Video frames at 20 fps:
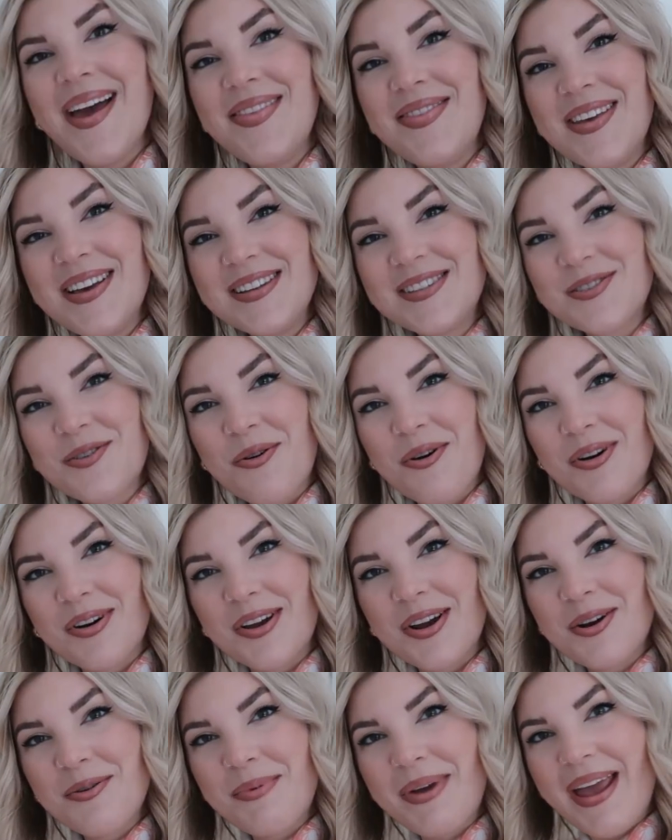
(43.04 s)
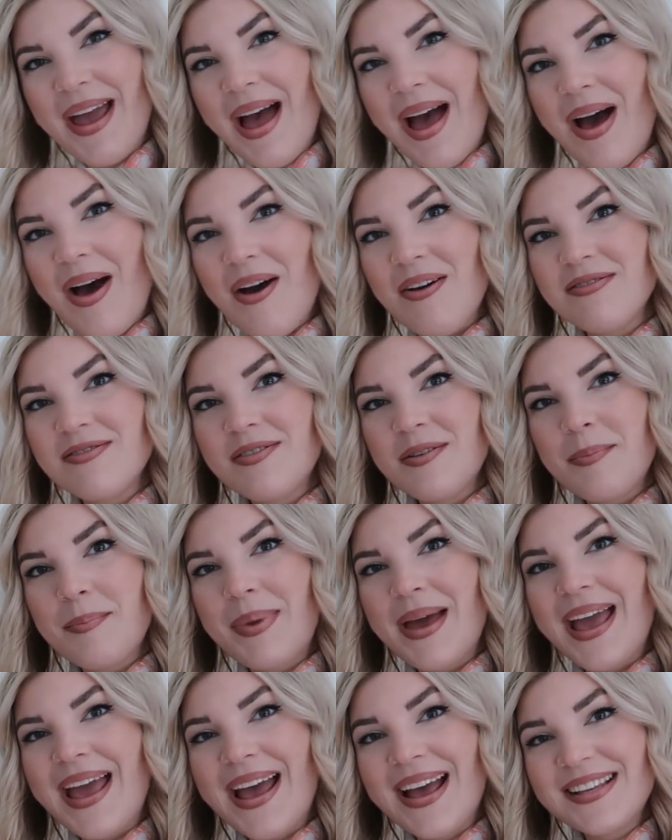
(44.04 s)
In this corner, we have
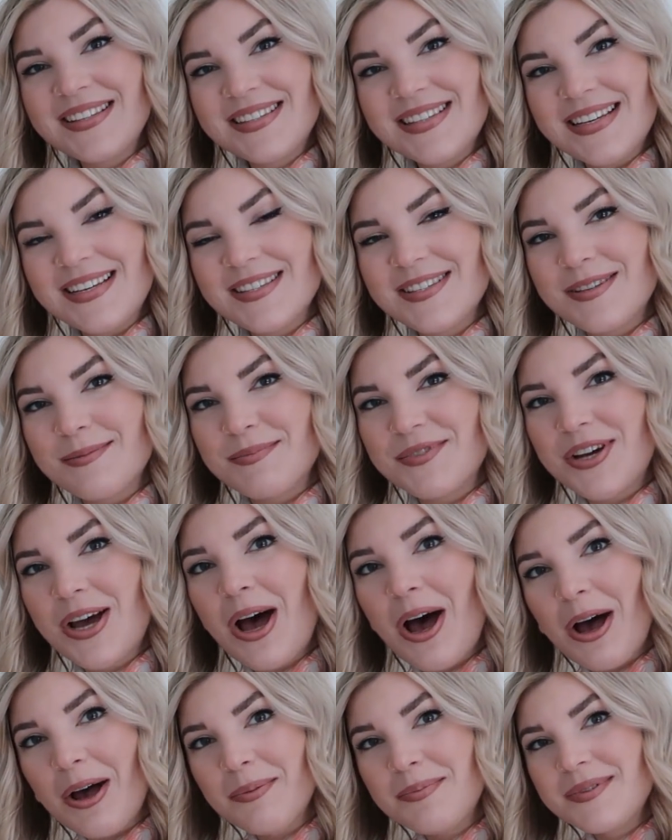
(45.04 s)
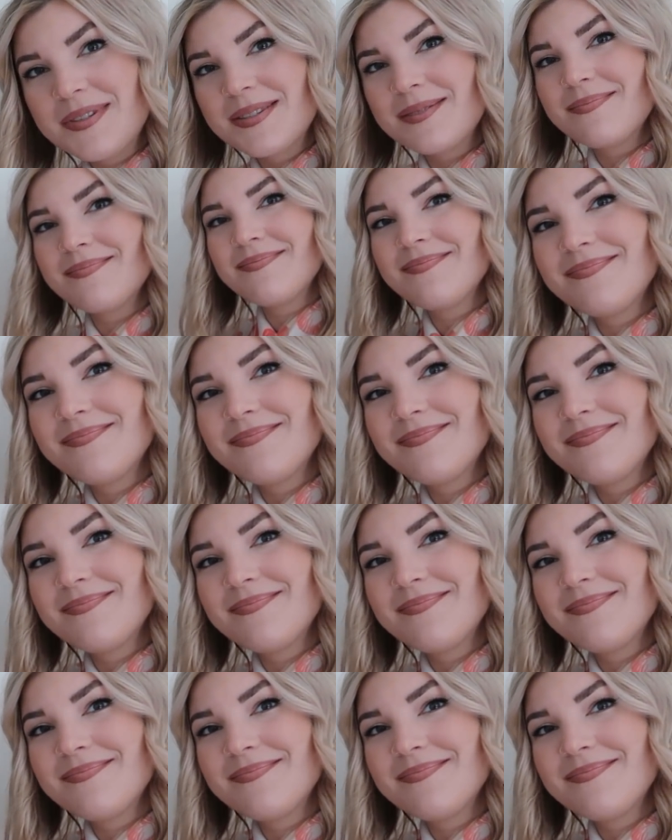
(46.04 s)
pants and some tops.